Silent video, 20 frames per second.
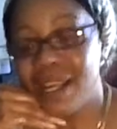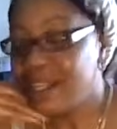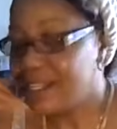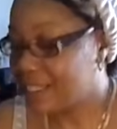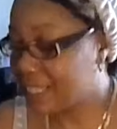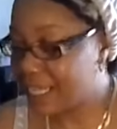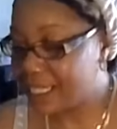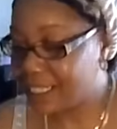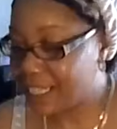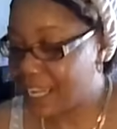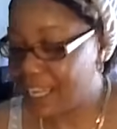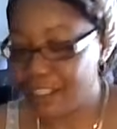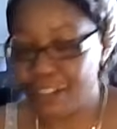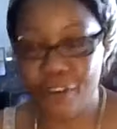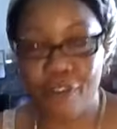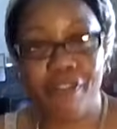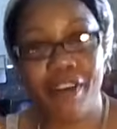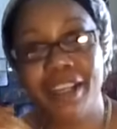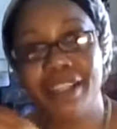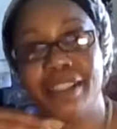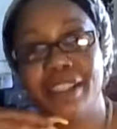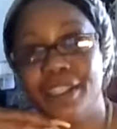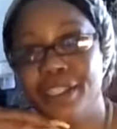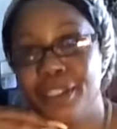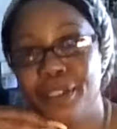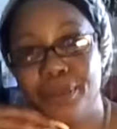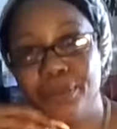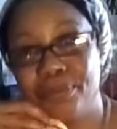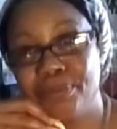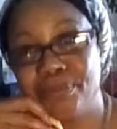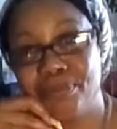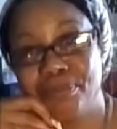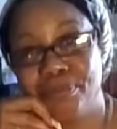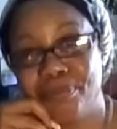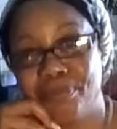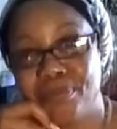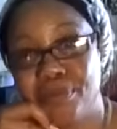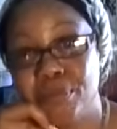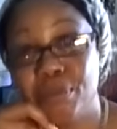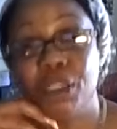They didn't have no faith in you,
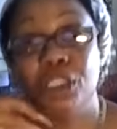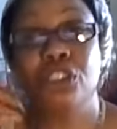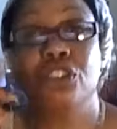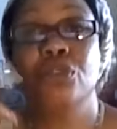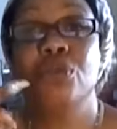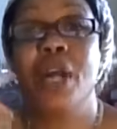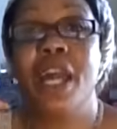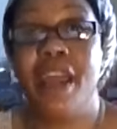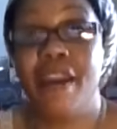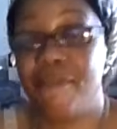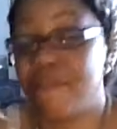but you had